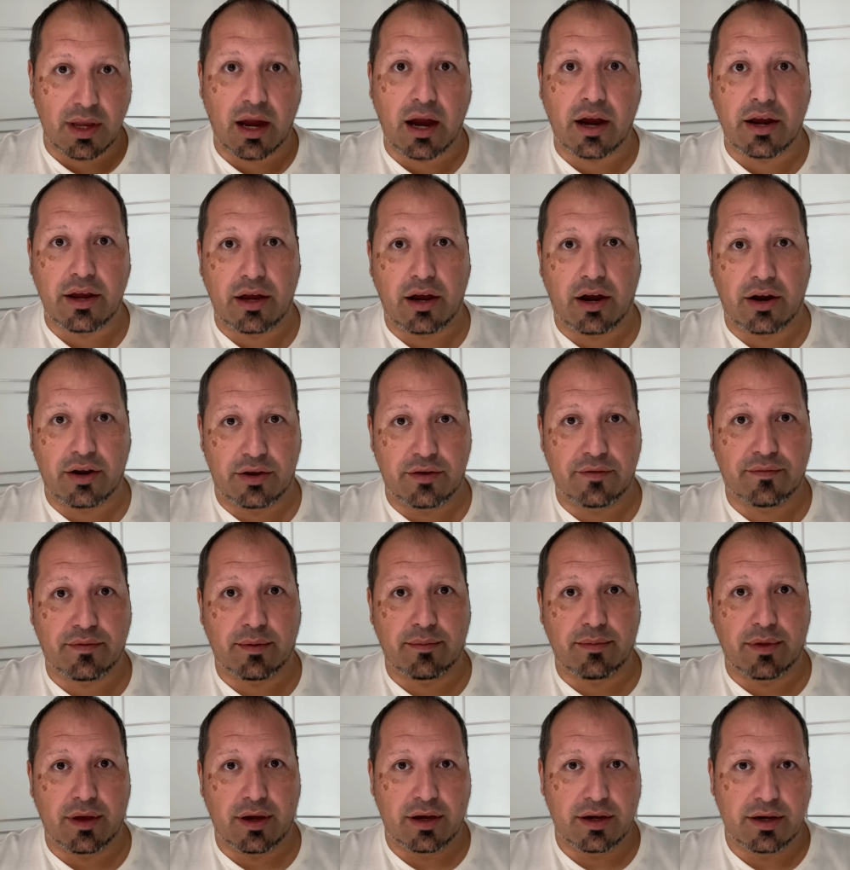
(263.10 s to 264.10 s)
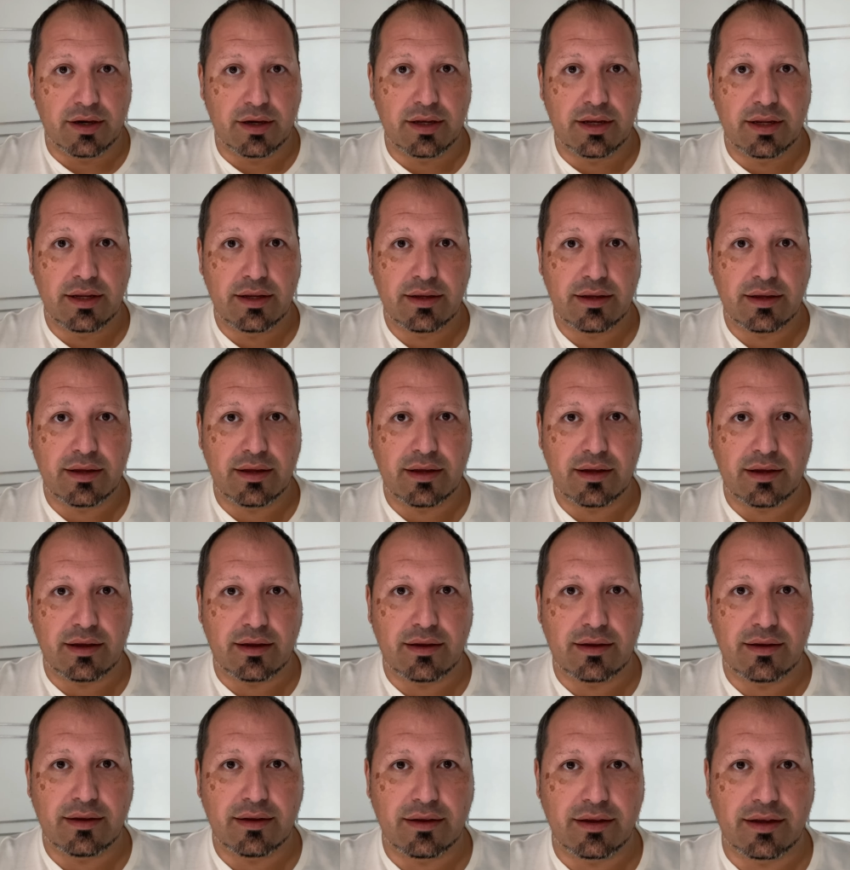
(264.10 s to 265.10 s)
Are, are you from the hood?
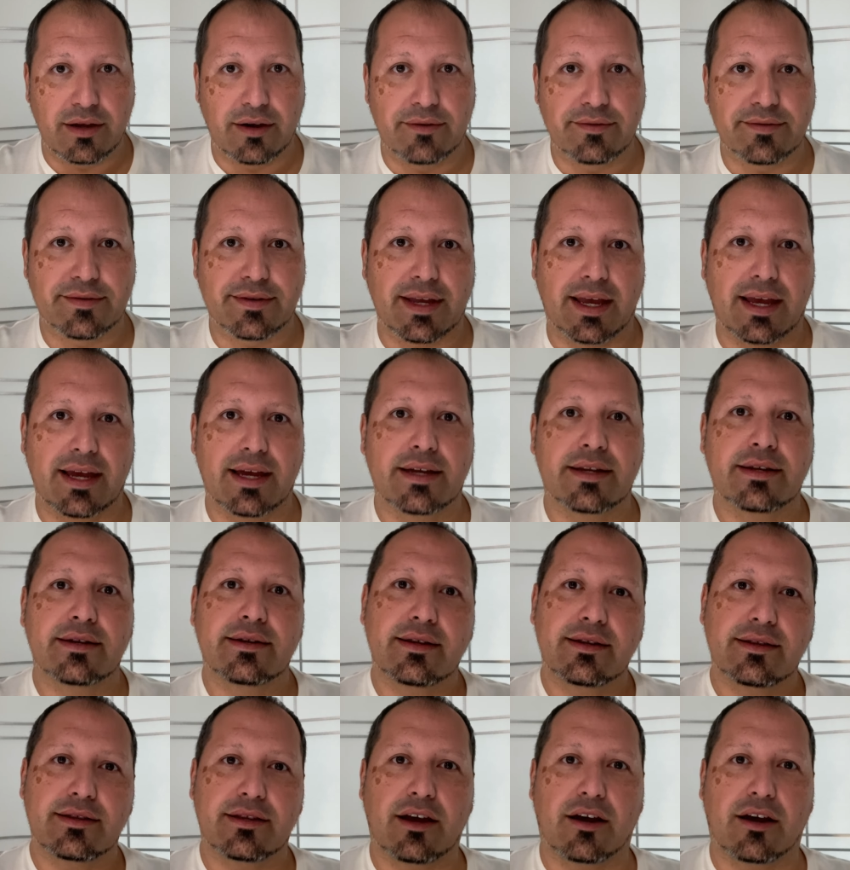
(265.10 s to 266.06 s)
You know what I'm saying?